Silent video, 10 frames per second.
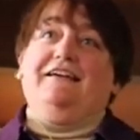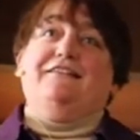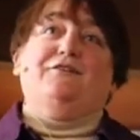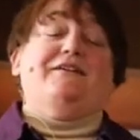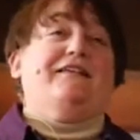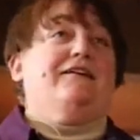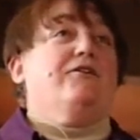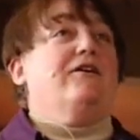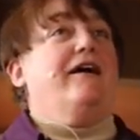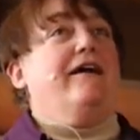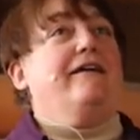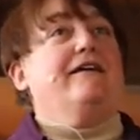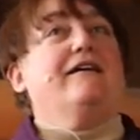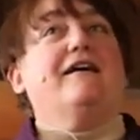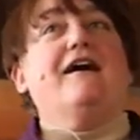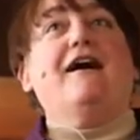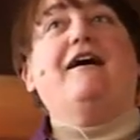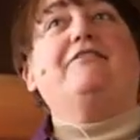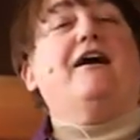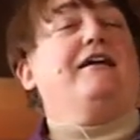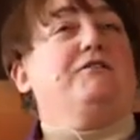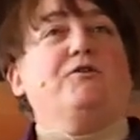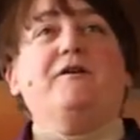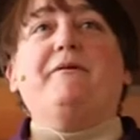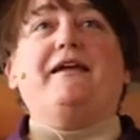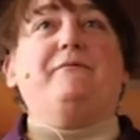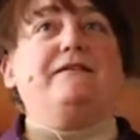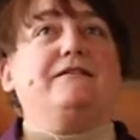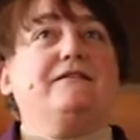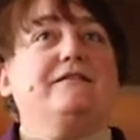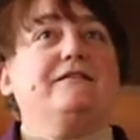So I was like, okay, I know they're babies.